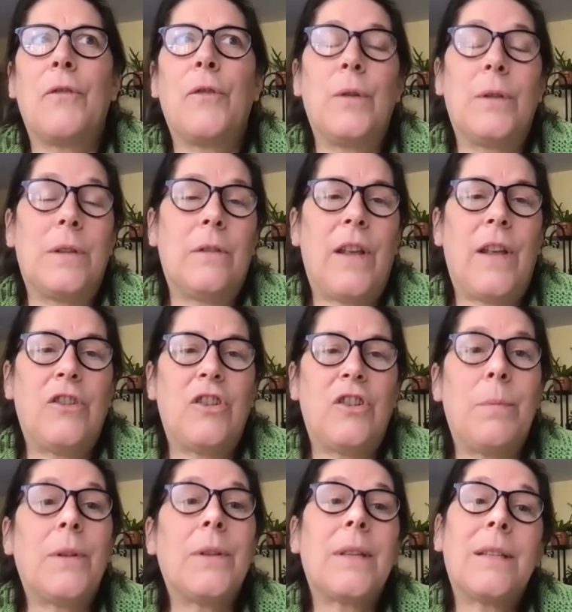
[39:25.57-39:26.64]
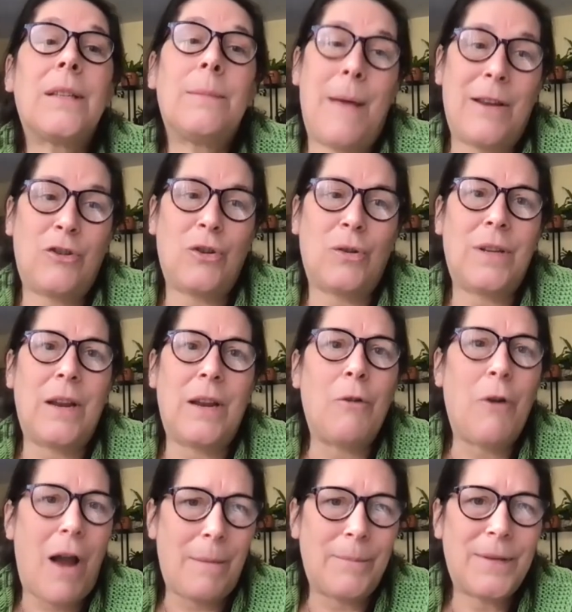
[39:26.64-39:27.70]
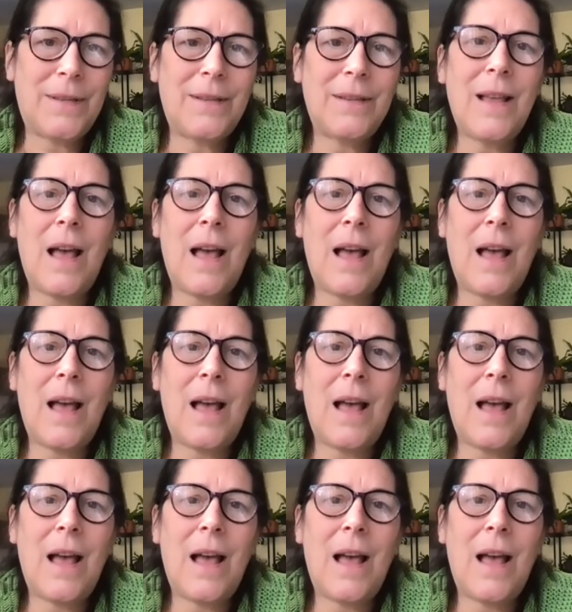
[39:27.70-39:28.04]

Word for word: fruits and vegetables specialty crops.